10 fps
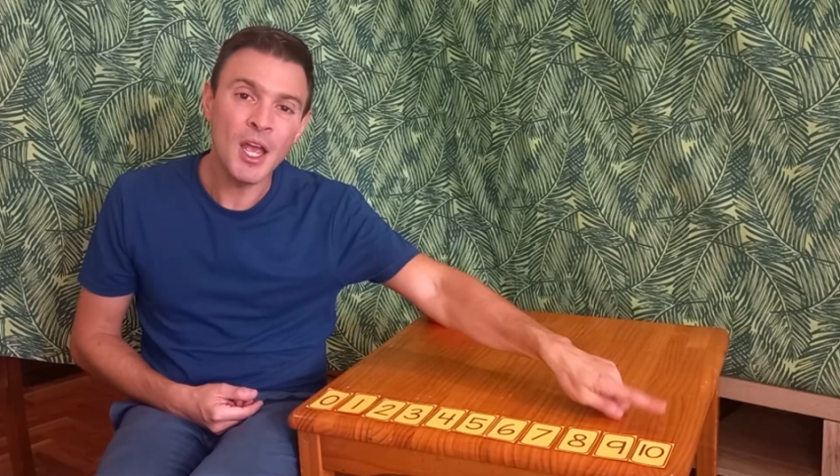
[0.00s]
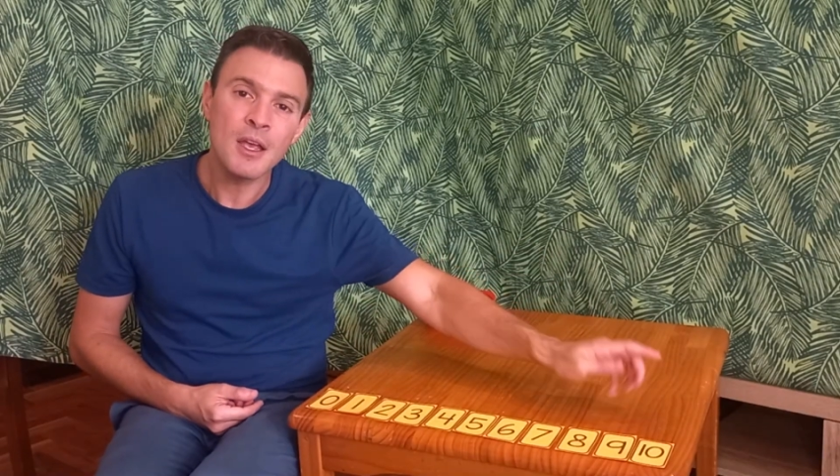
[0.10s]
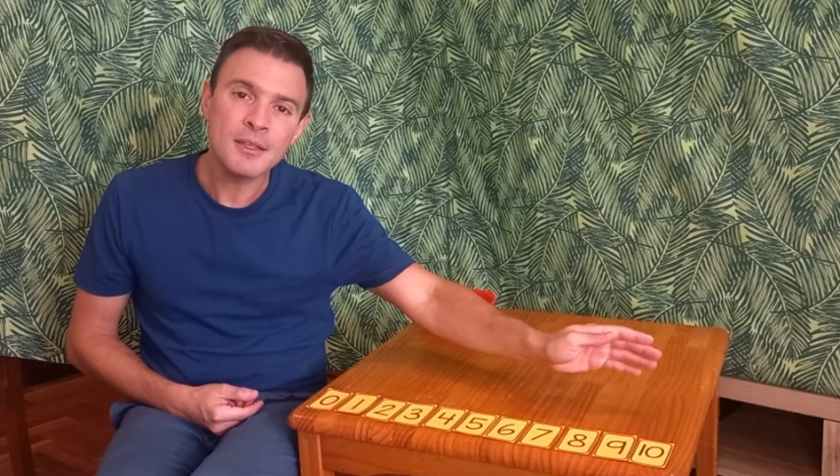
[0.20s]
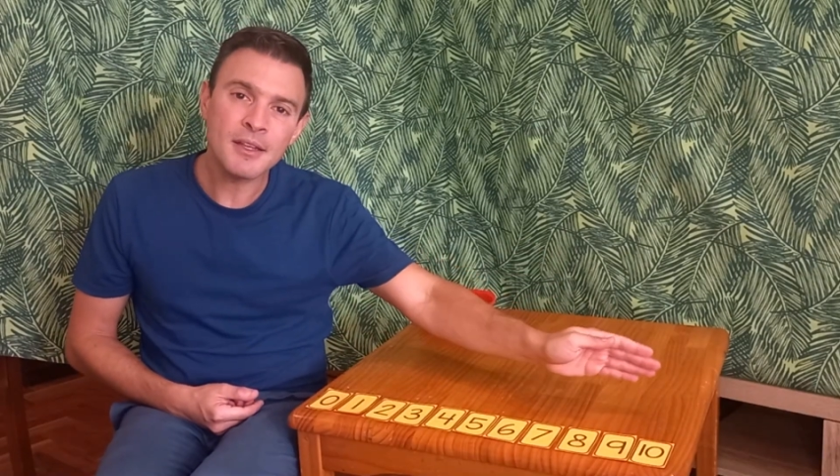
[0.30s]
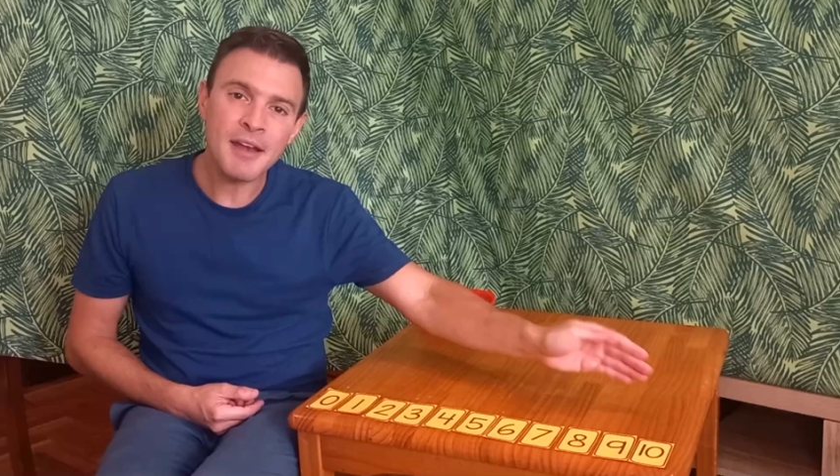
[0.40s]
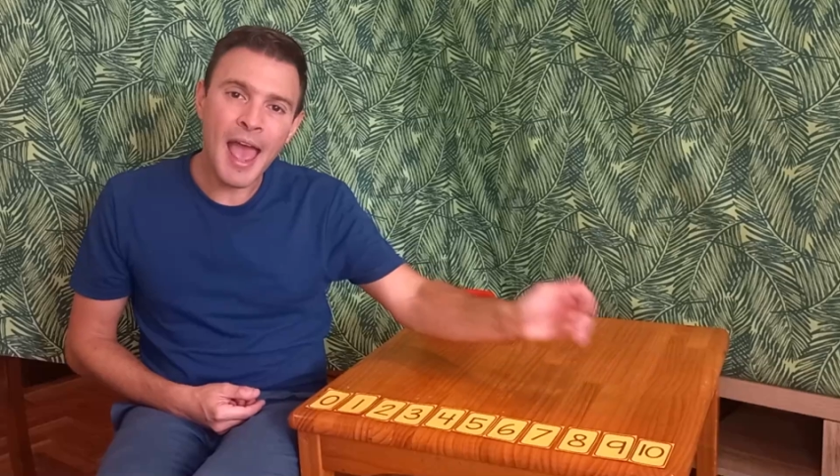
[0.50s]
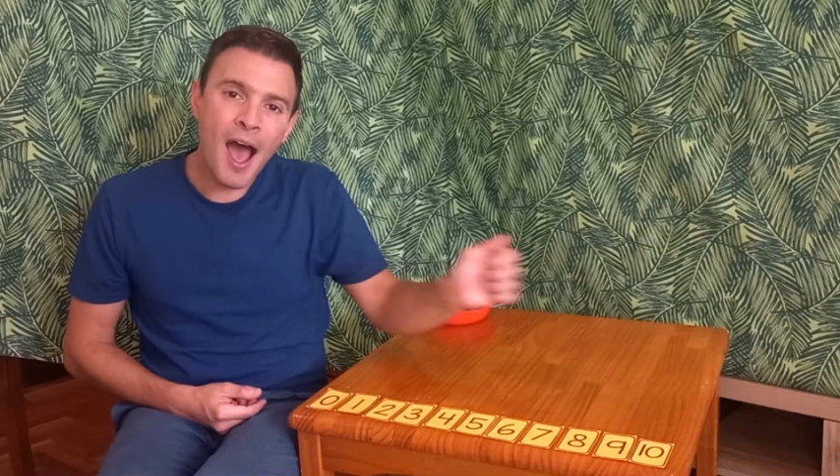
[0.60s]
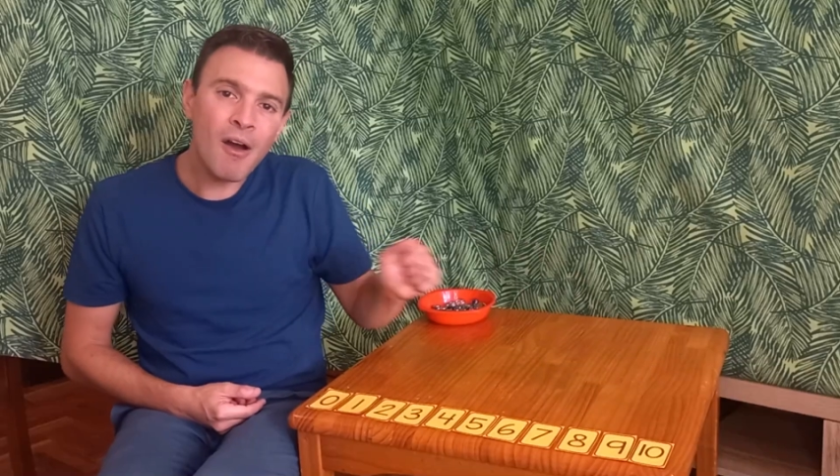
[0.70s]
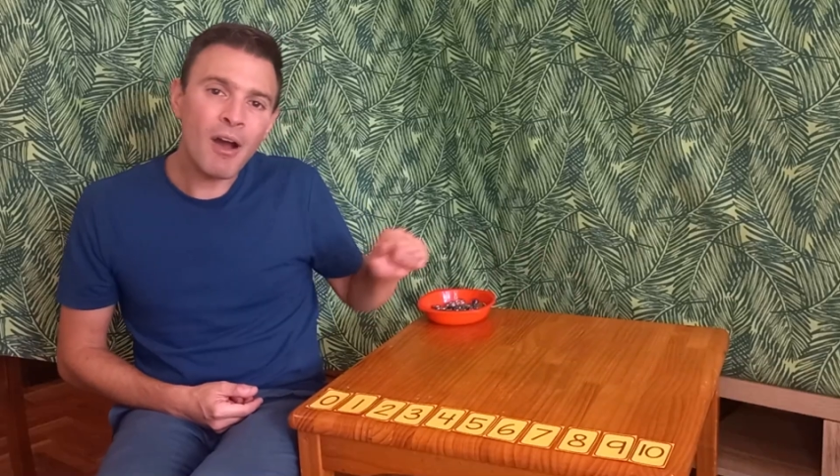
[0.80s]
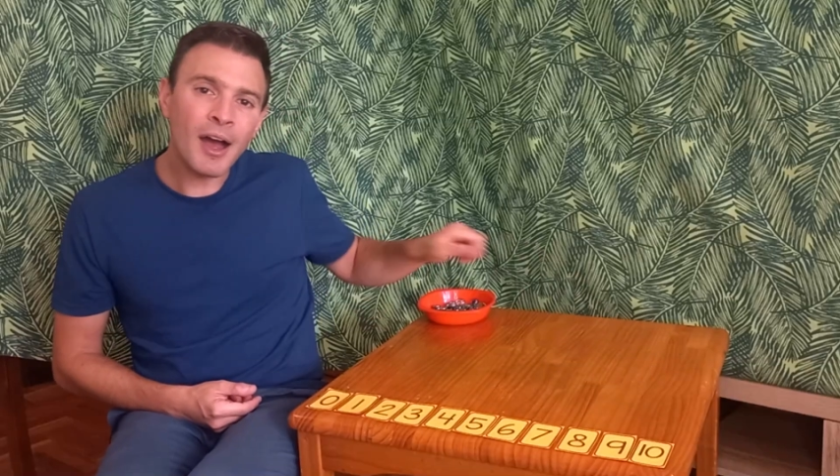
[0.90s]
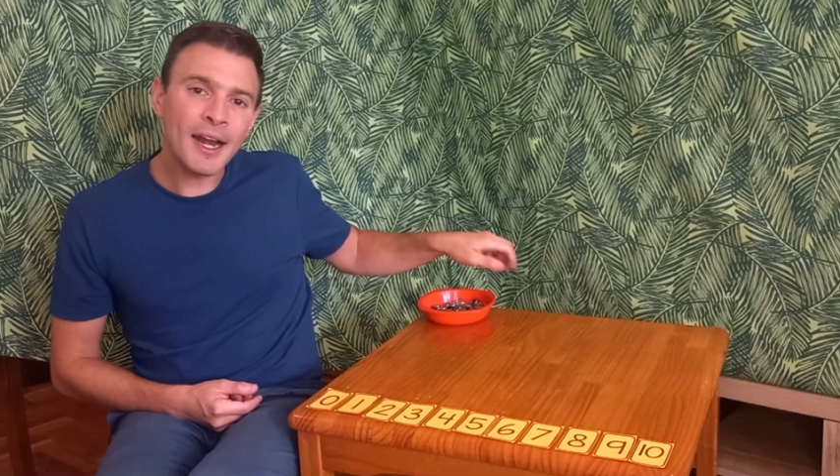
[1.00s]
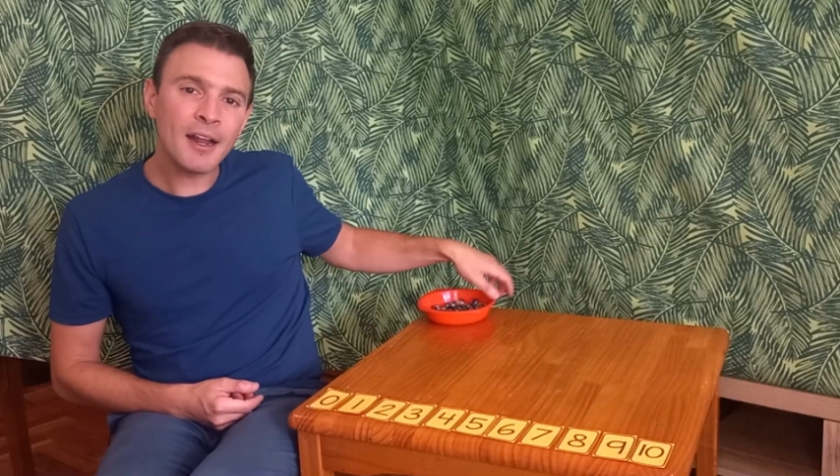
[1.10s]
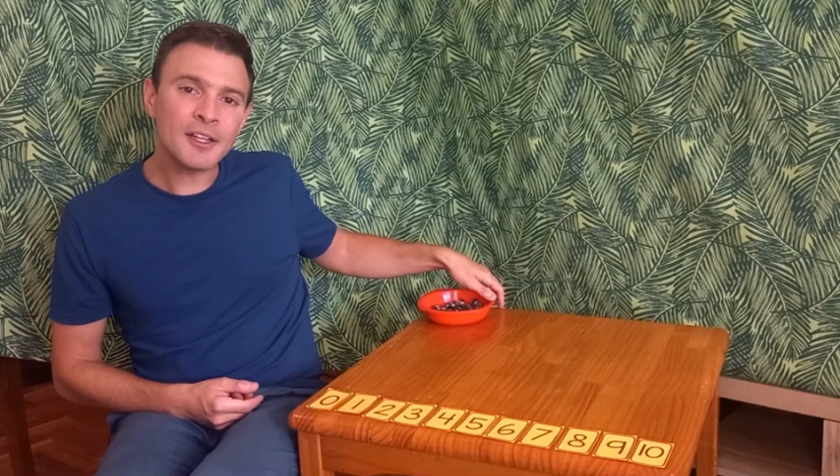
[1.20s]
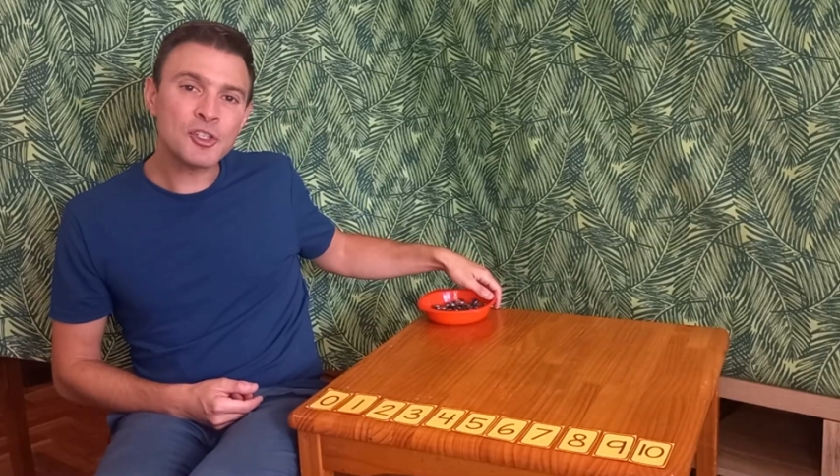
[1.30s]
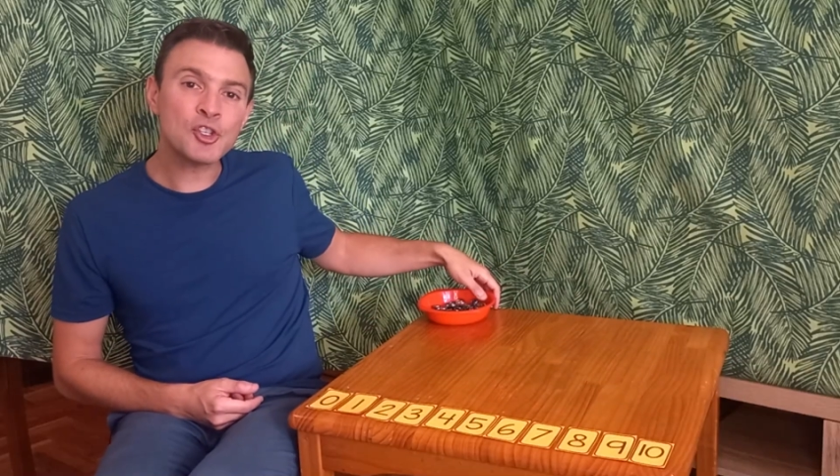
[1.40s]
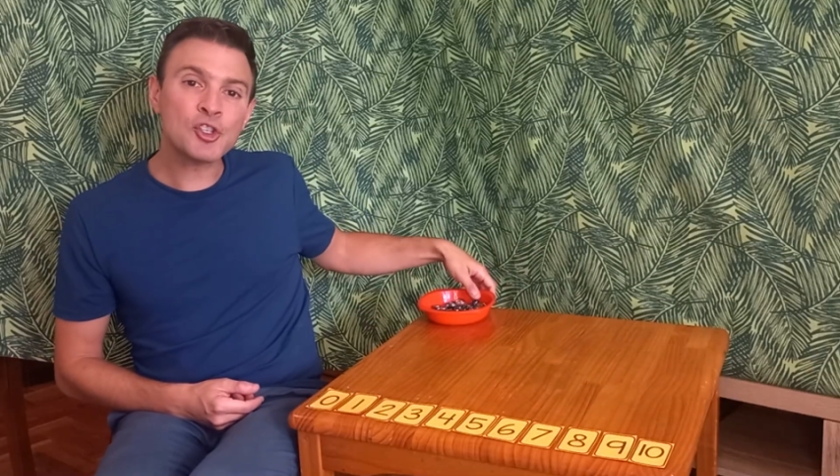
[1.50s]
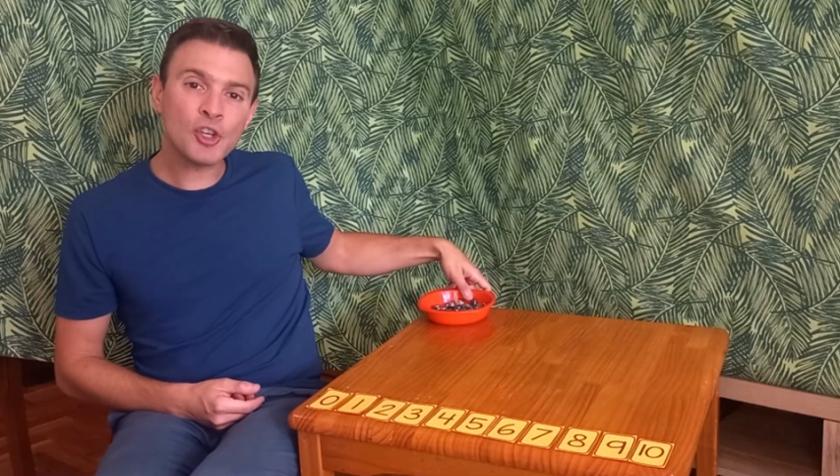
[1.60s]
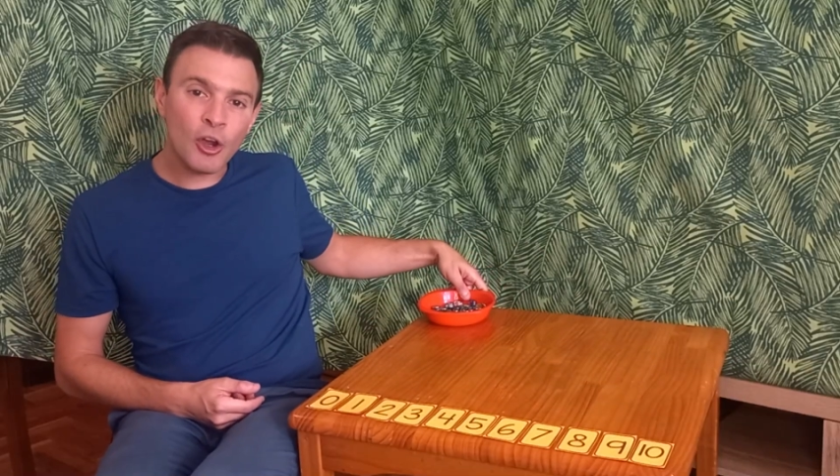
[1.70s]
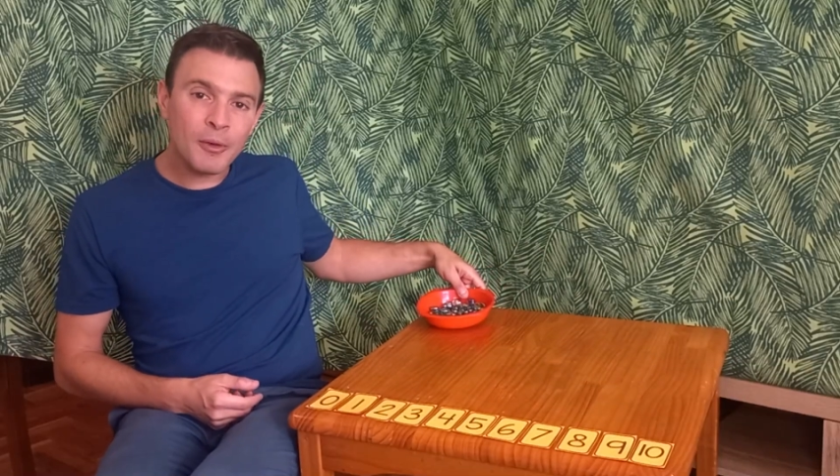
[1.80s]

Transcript: So now I'd like to show